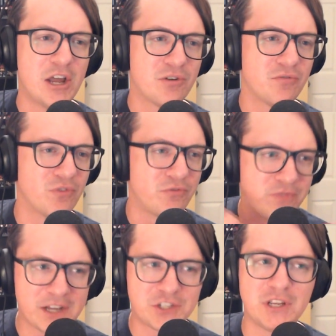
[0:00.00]

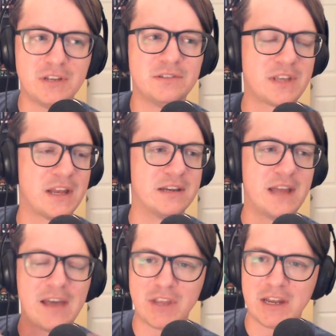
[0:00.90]
reflections, kind of
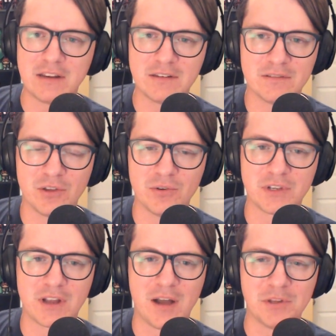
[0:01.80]
navigating those
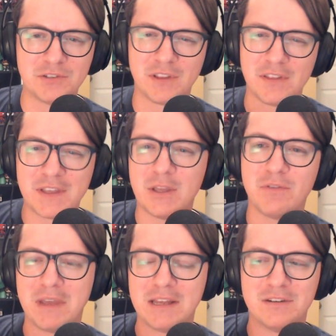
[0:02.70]
accomplished, because I think you
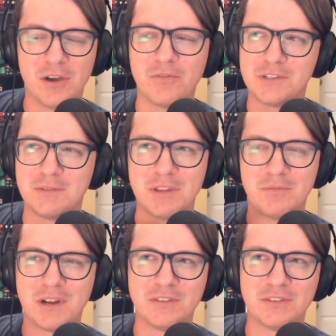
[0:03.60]
even made note for some of them
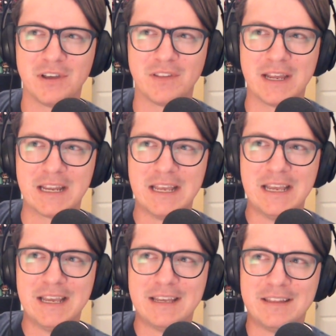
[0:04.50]
when I saw it, like
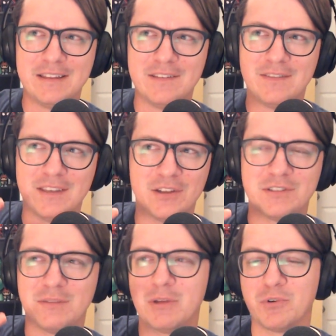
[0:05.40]

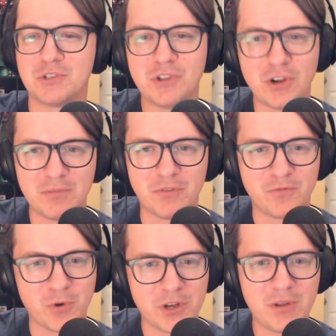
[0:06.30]
some of them were started
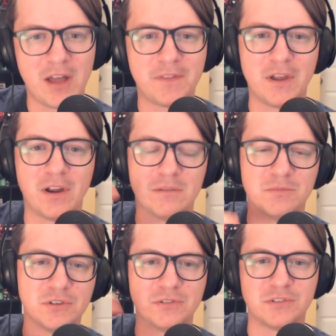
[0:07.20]
before you got there. I'm
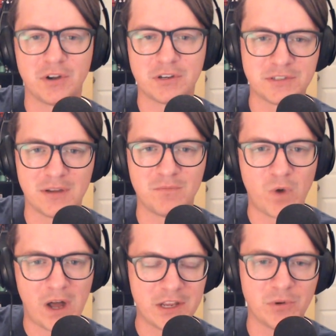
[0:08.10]
sure you started some
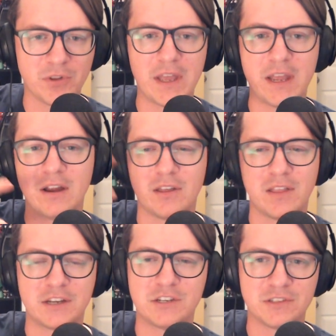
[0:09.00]
while you were there,
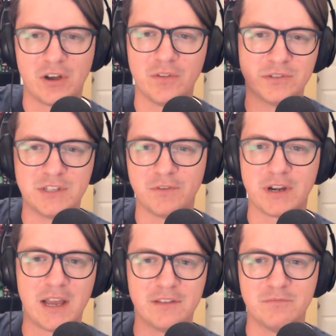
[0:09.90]
like just all those different
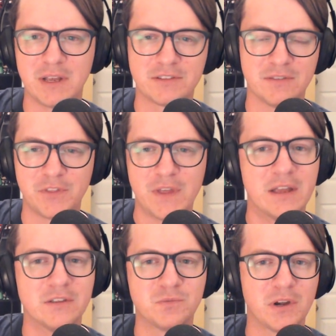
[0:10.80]
kind of mix of
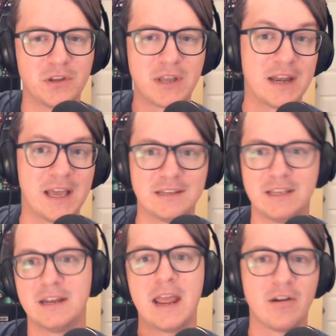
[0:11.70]
things where you kind of had to
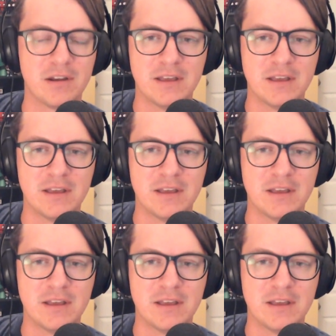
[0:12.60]
inherit